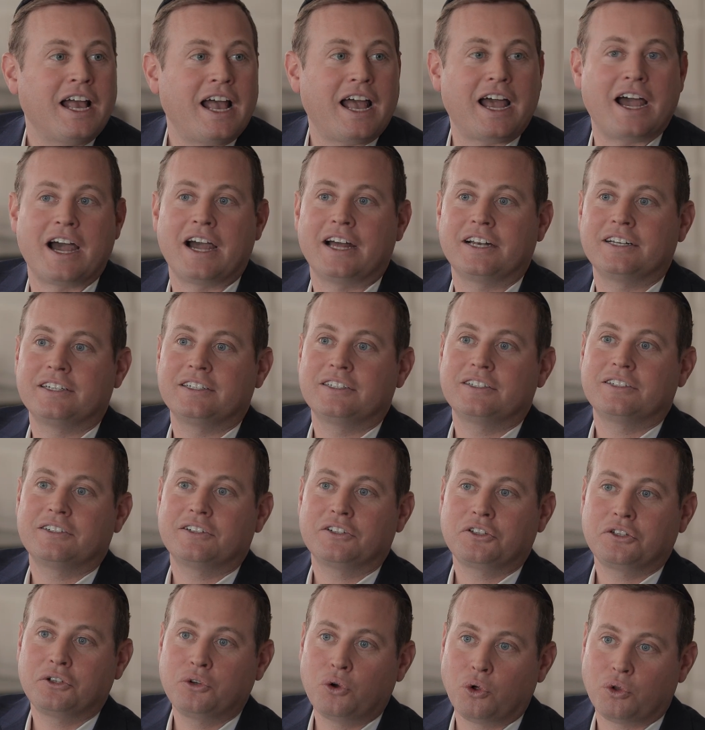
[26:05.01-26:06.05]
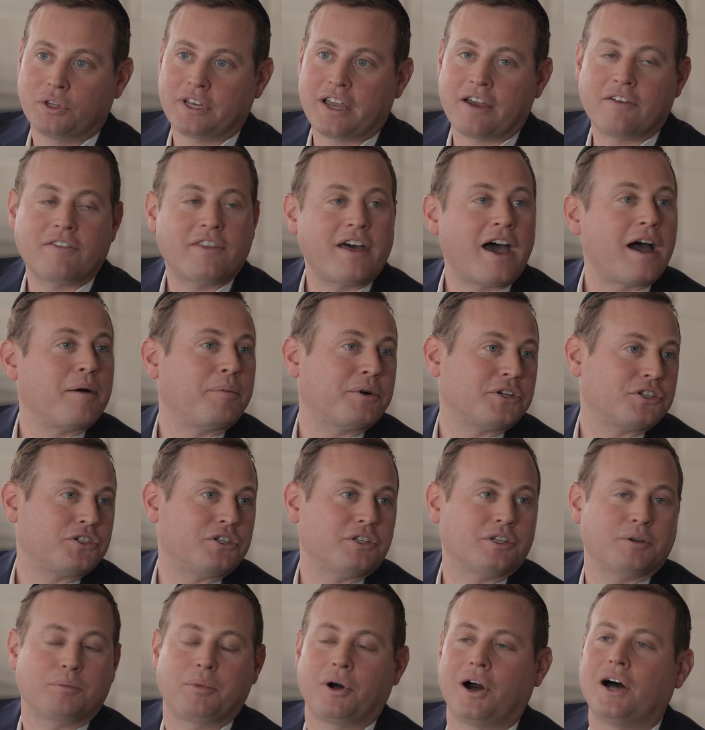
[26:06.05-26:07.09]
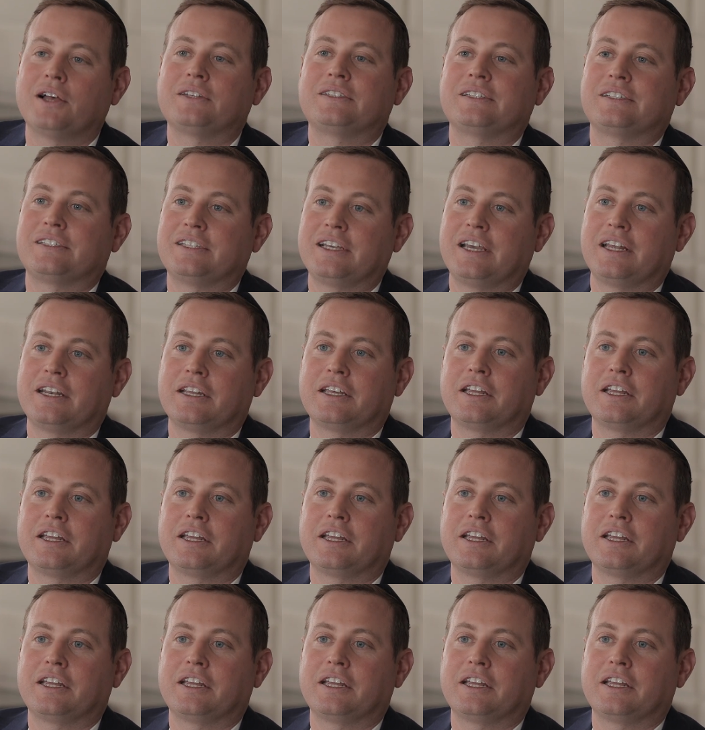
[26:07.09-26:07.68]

And you only have that much in deposits in.